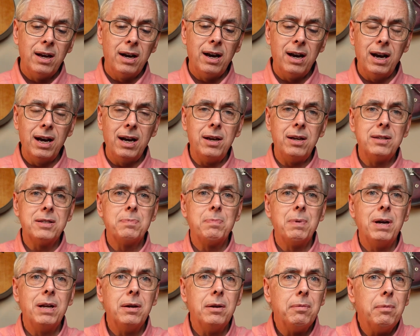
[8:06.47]
I
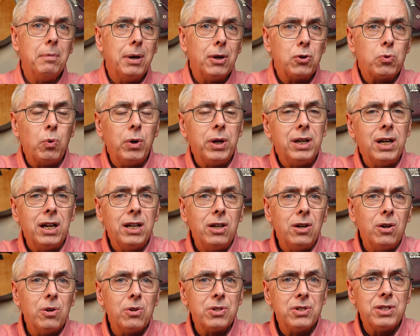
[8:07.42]
spent about 29
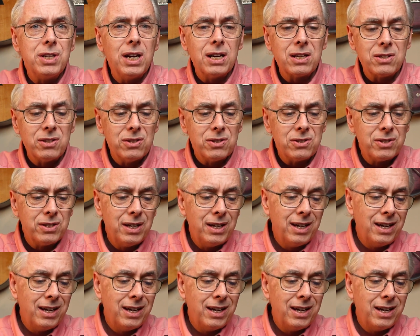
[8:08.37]
years in Texas,